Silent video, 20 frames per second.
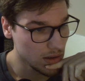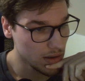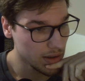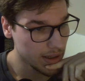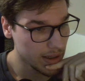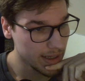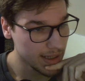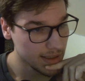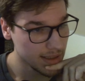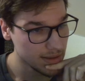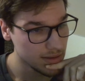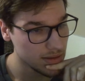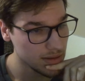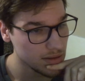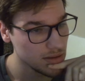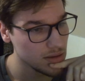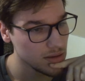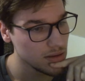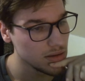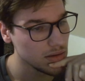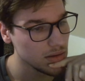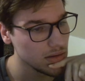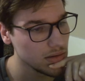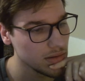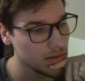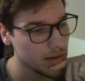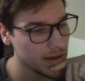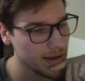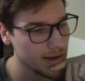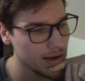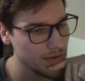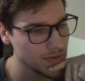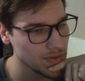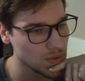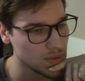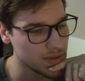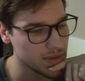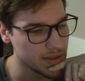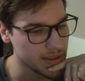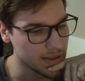And I have
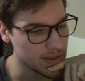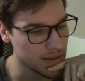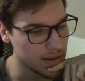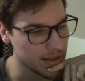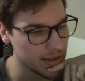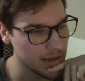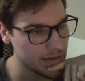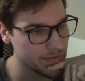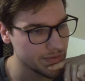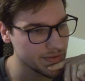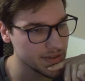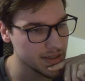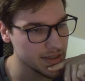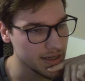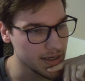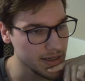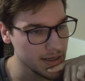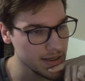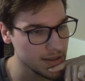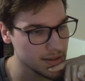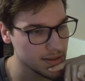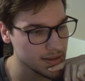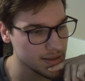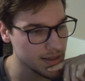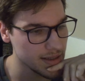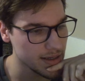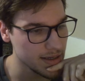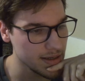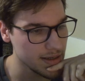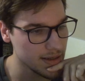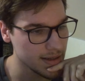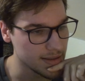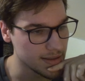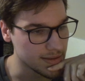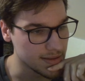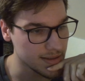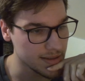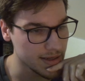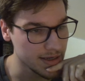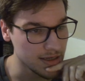to think. I have take, take,
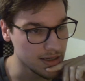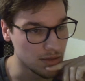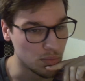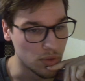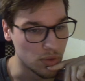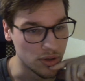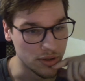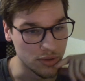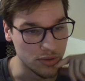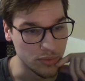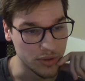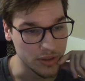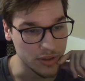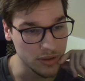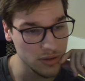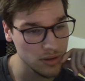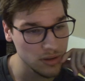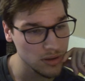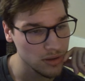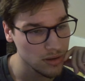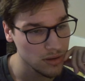and take, by the way.